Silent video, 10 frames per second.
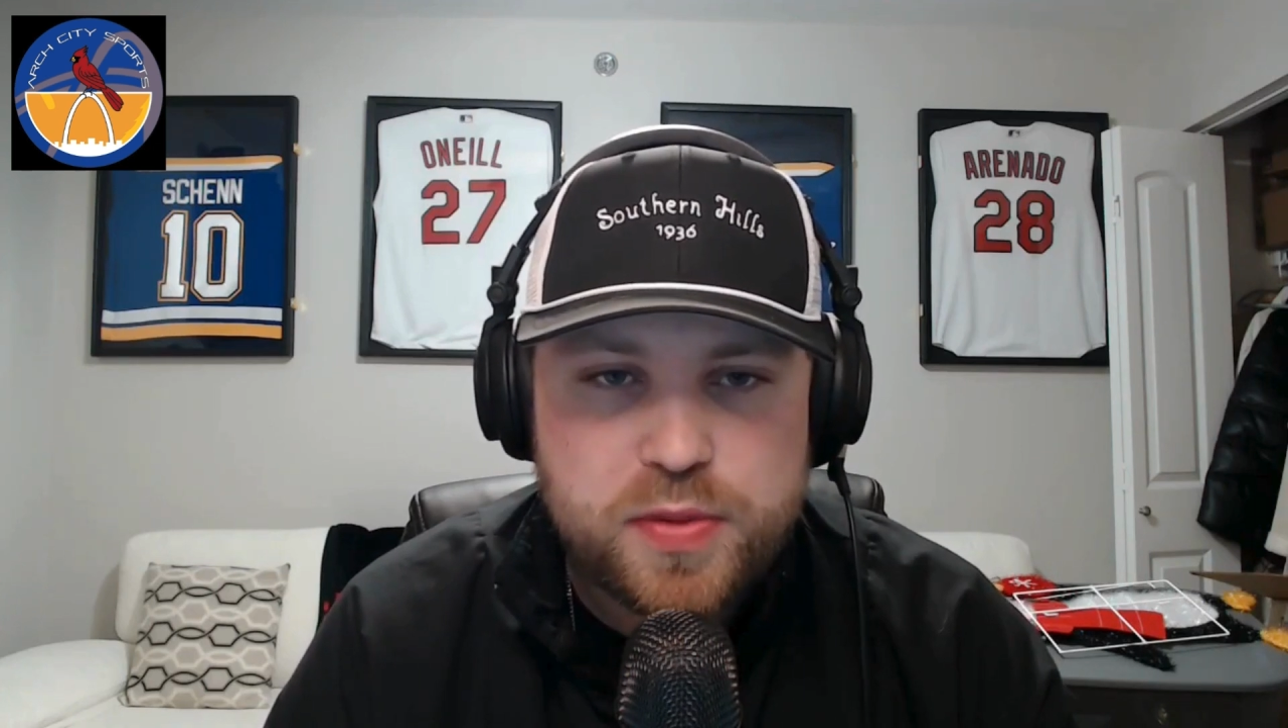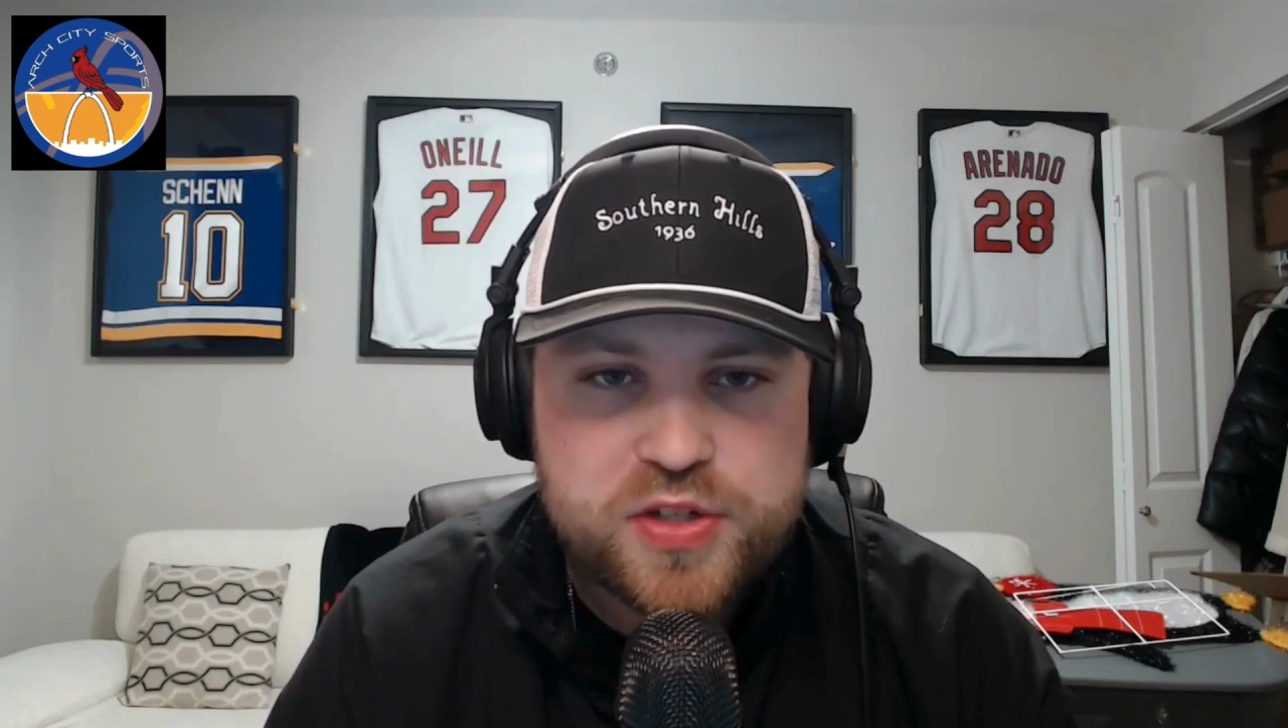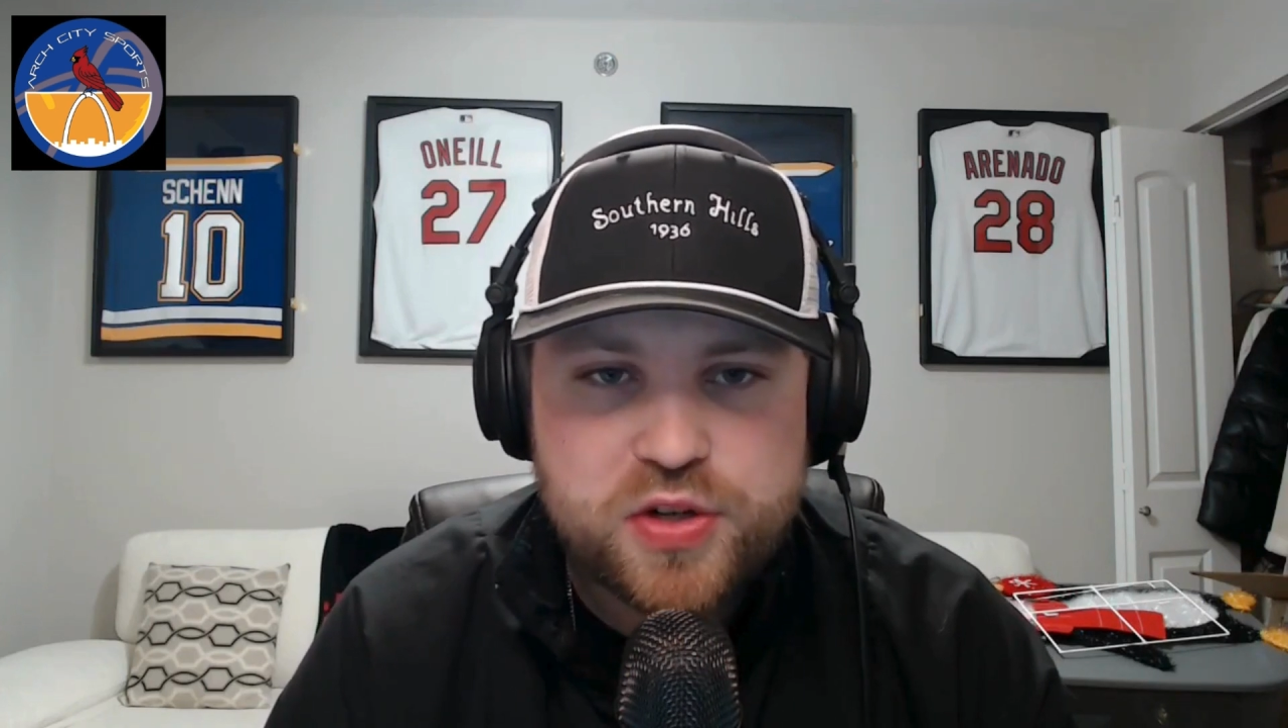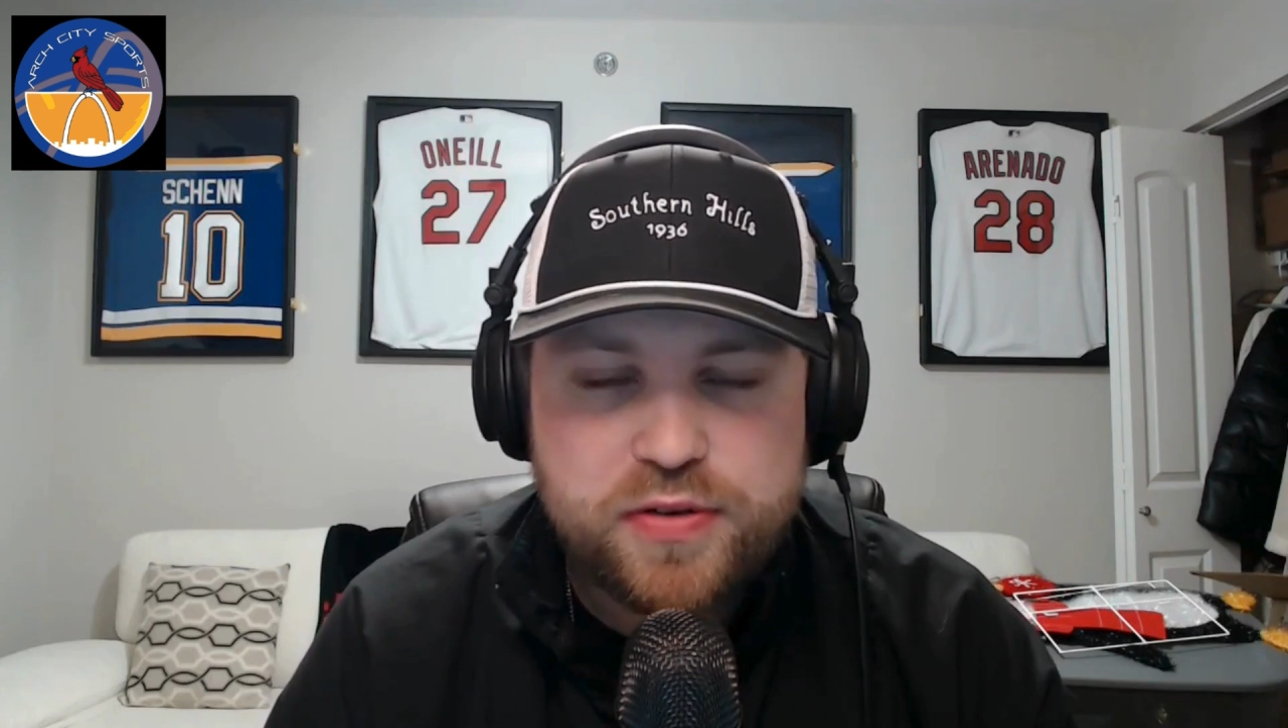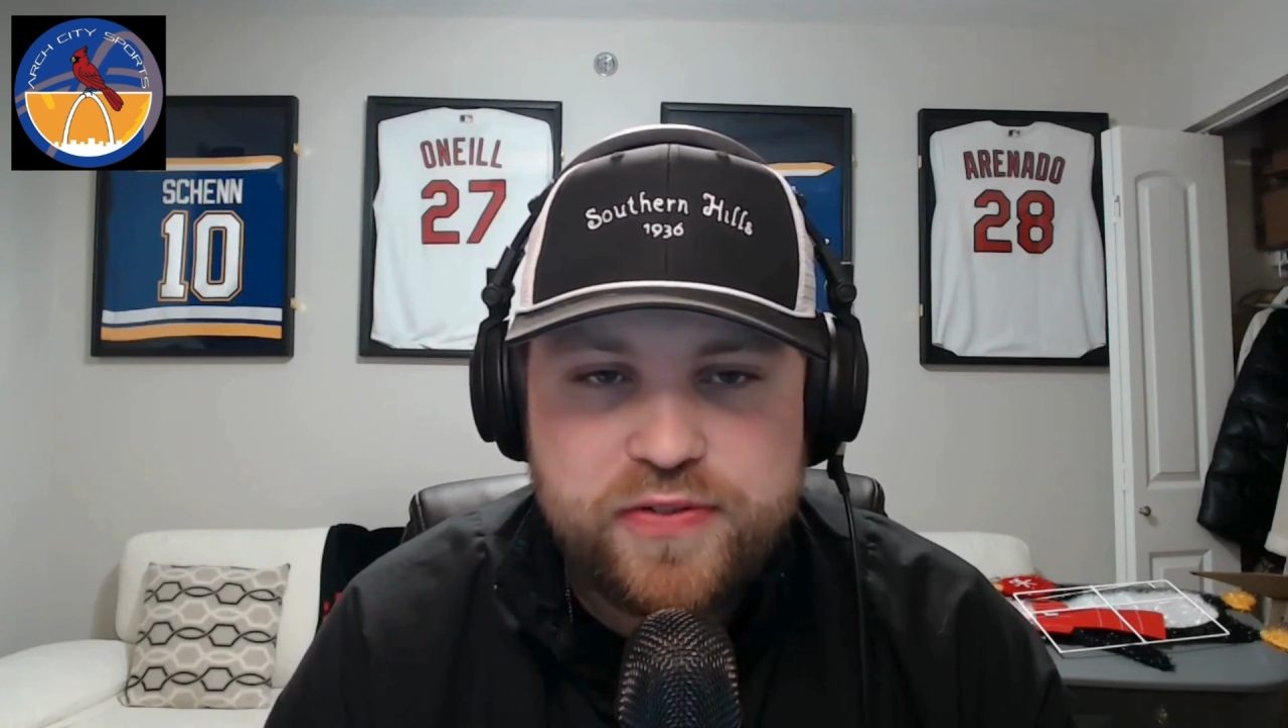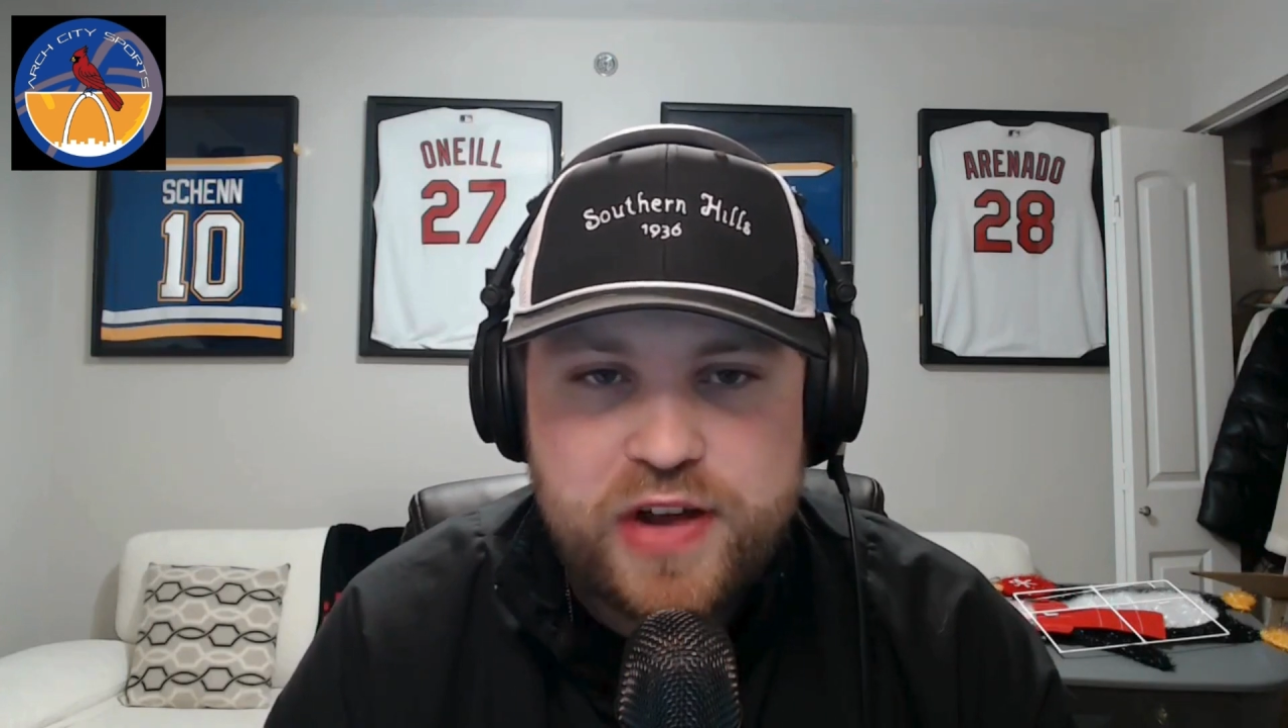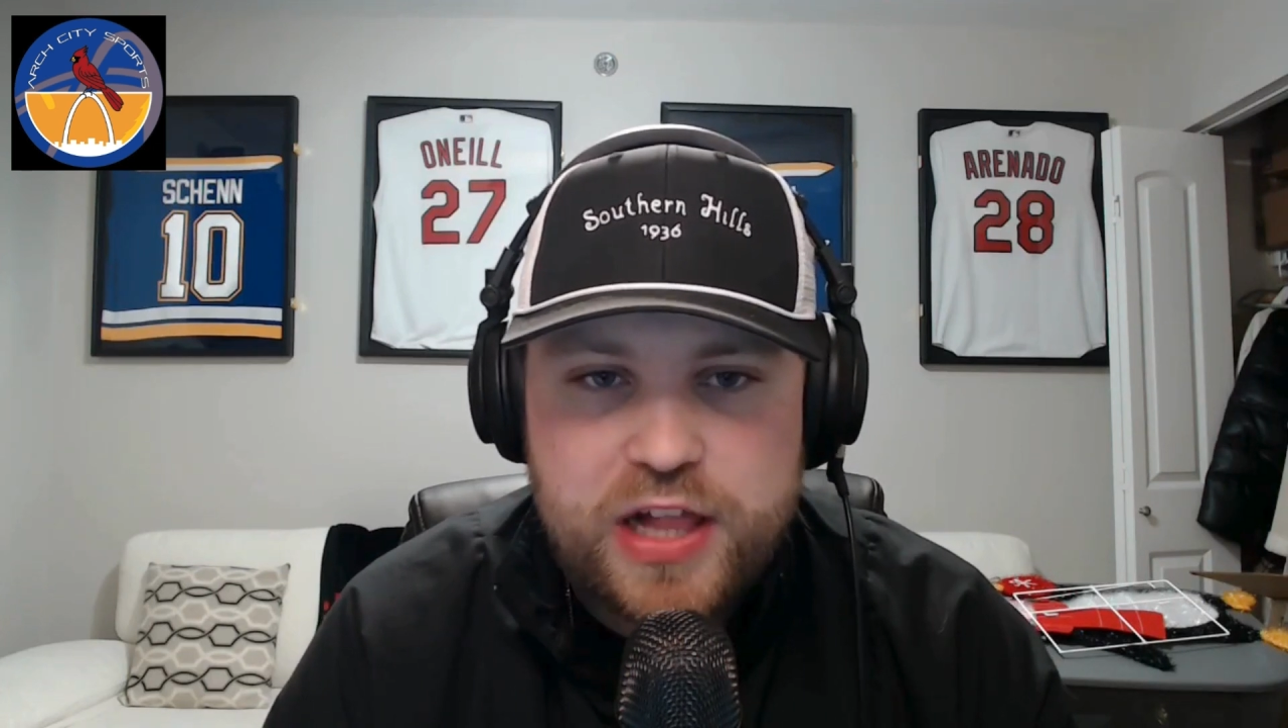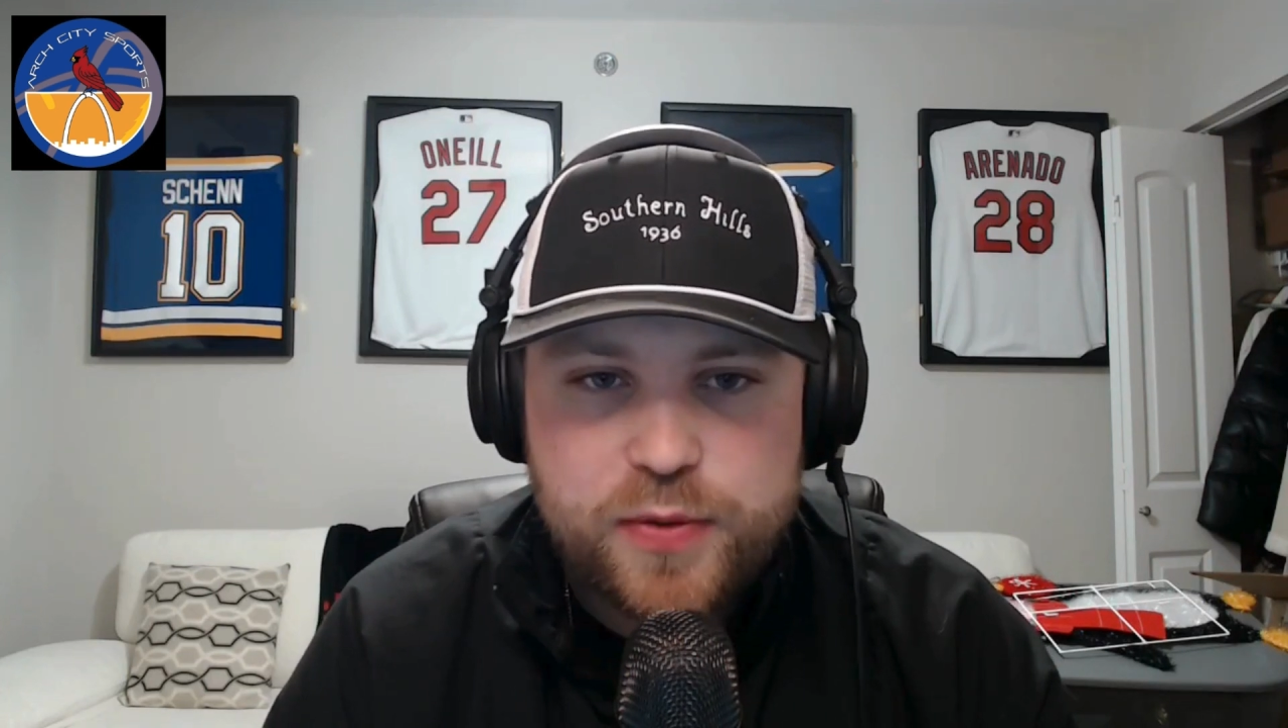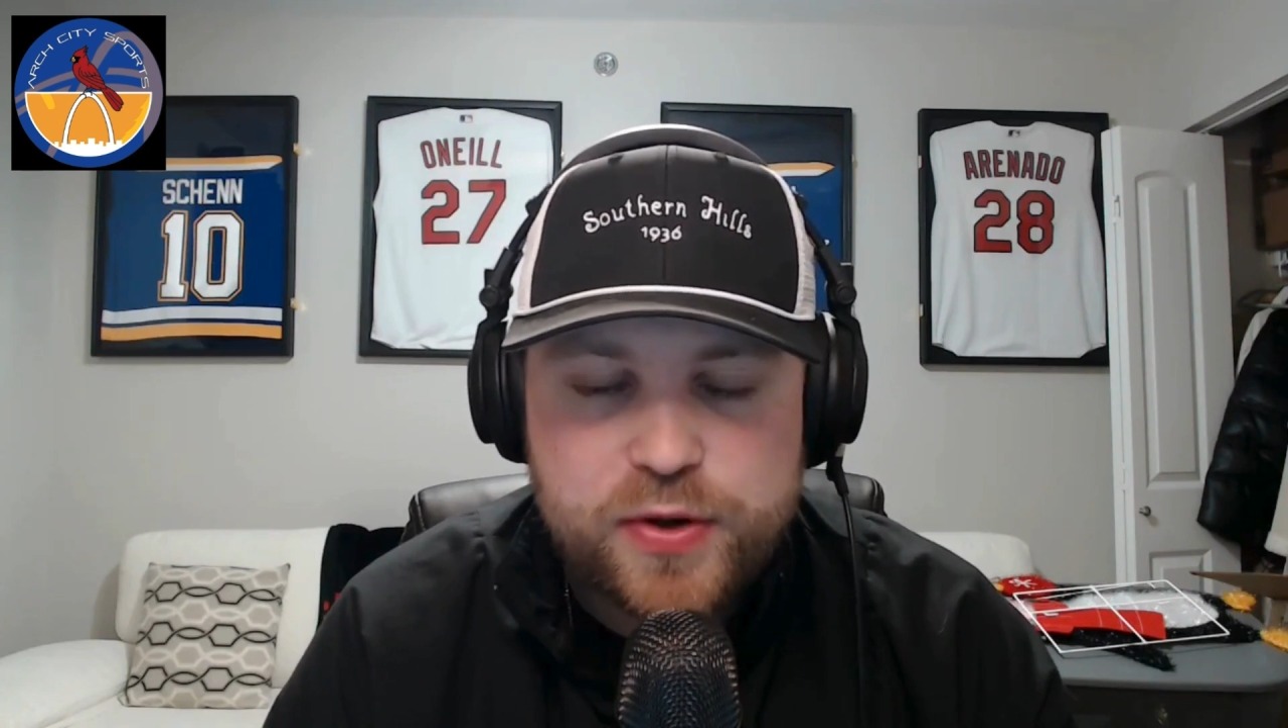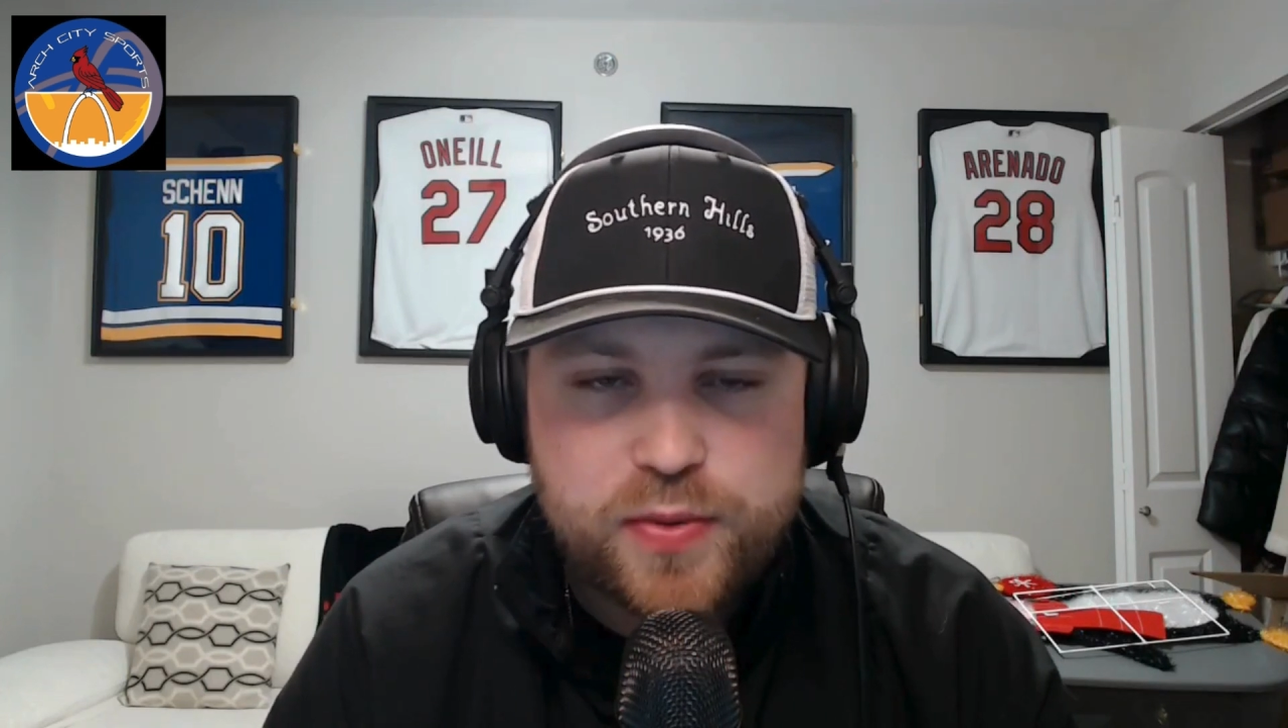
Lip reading: Make sure to follow and